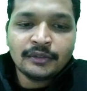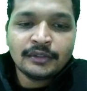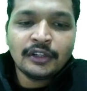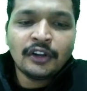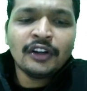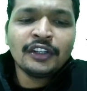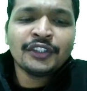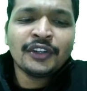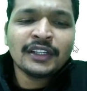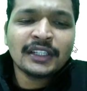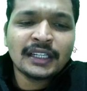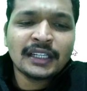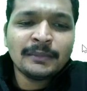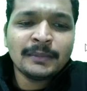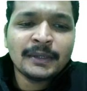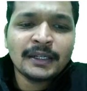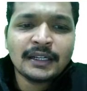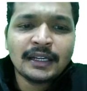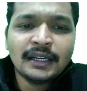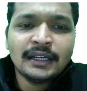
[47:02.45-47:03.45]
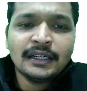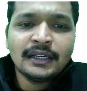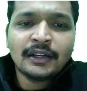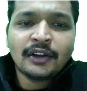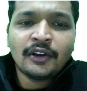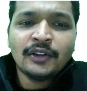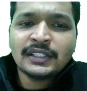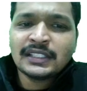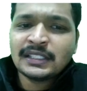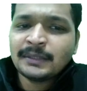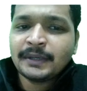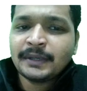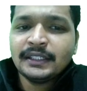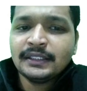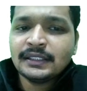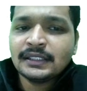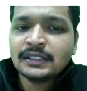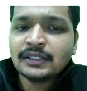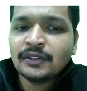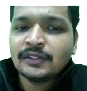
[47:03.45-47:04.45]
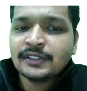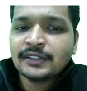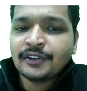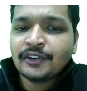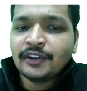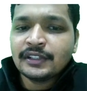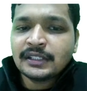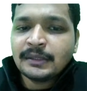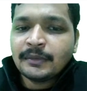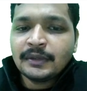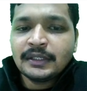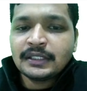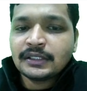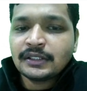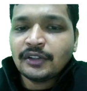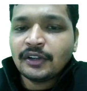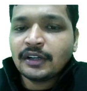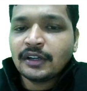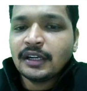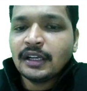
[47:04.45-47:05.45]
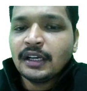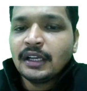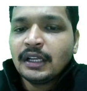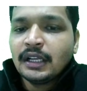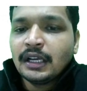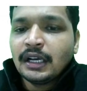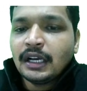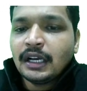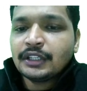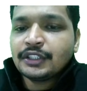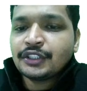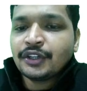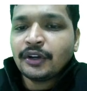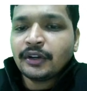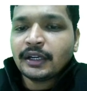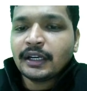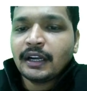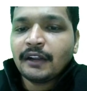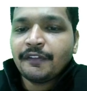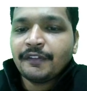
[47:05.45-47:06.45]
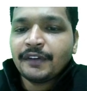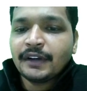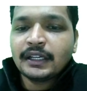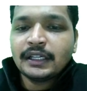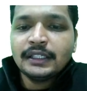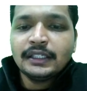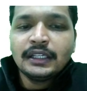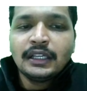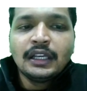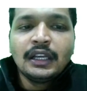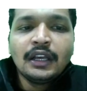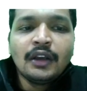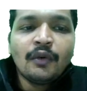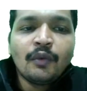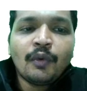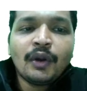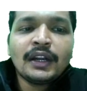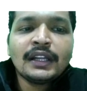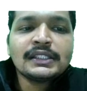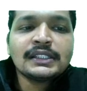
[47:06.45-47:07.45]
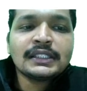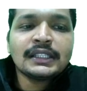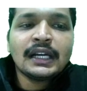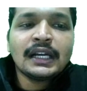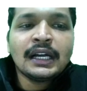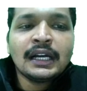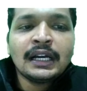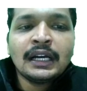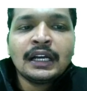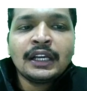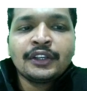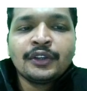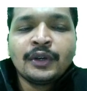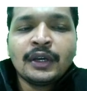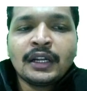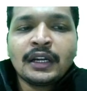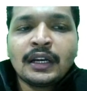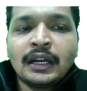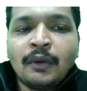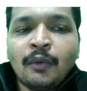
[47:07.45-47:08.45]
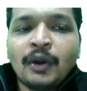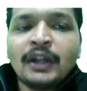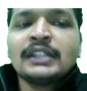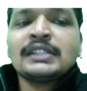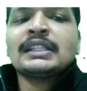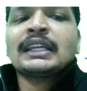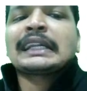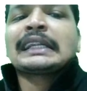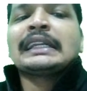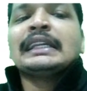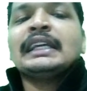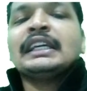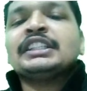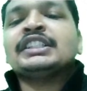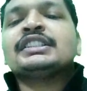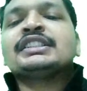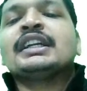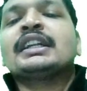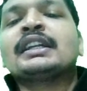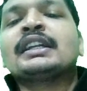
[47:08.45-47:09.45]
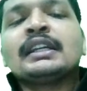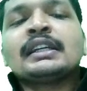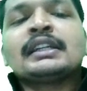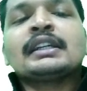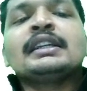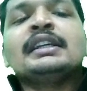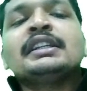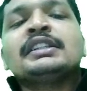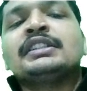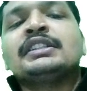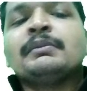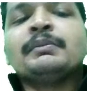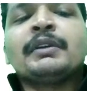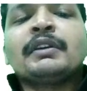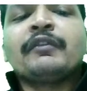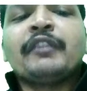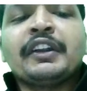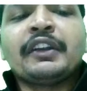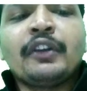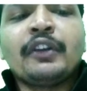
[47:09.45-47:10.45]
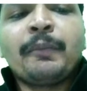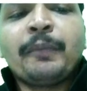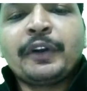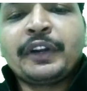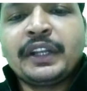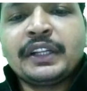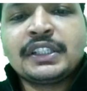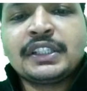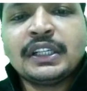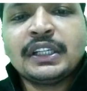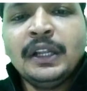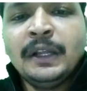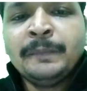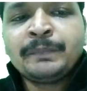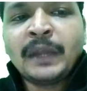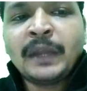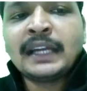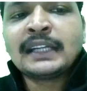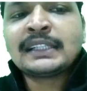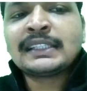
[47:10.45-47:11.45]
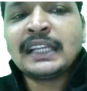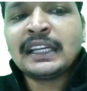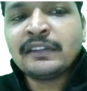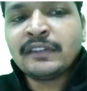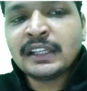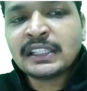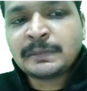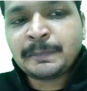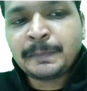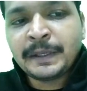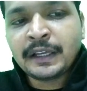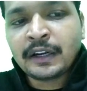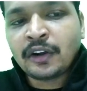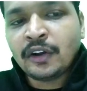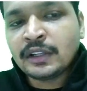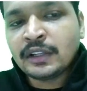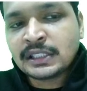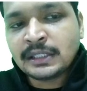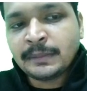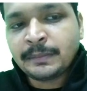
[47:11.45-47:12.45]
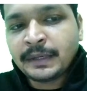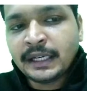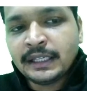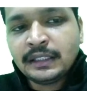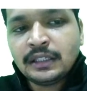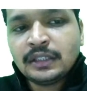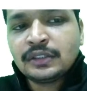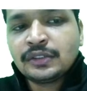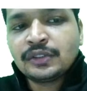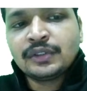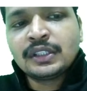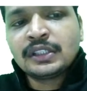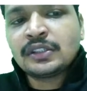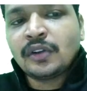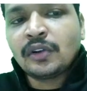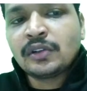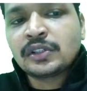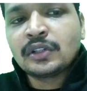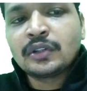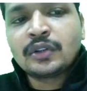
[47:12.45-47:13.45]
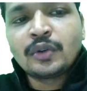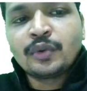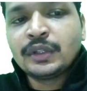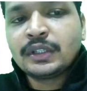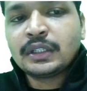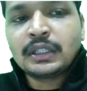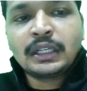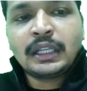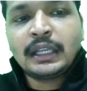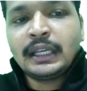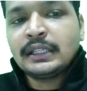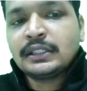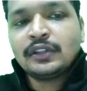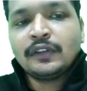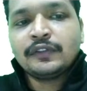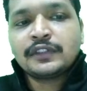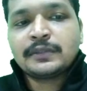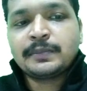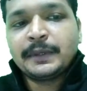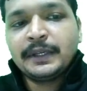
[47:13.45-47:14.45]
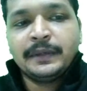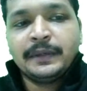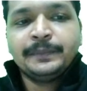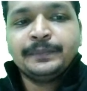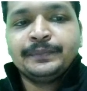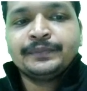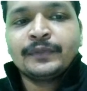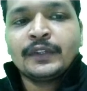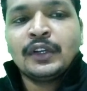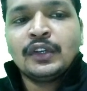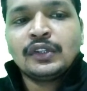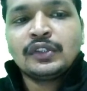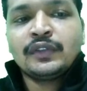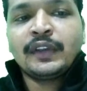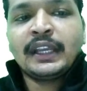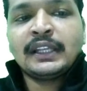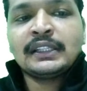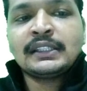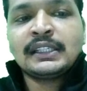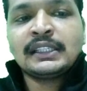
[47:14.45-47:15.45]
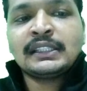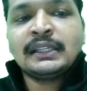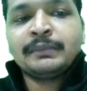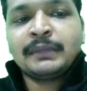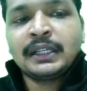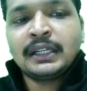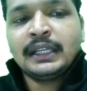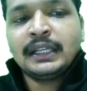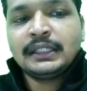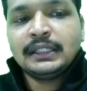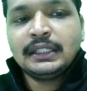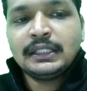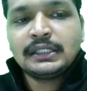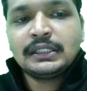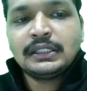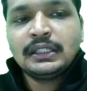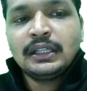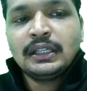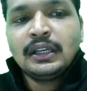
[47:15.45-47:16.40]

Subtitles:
Not shortcut, but concept, right? This is also a concept. This is not a shortcut, definitely. What is what is the relation, general relation between your potential, and it's anyway a sphere concept, right? So this is also true in case of sphere. We can say something like this.